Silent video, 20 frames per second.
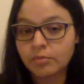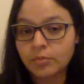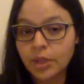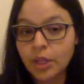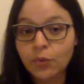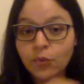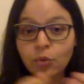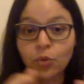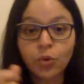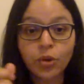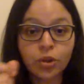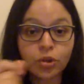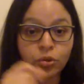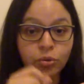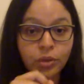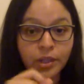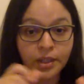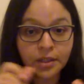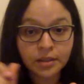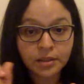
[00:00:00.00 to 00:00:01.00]
if you want to do
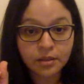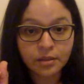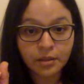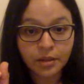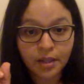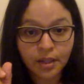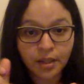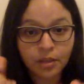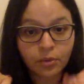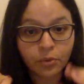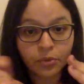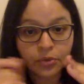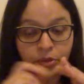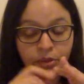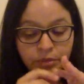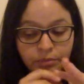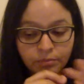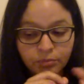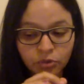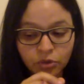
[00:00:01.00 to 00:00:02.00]
this, all right, you want
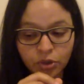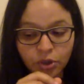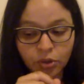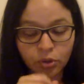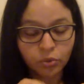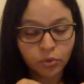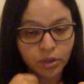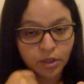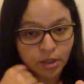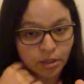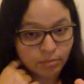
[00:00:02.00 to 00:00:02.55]
to start doing it.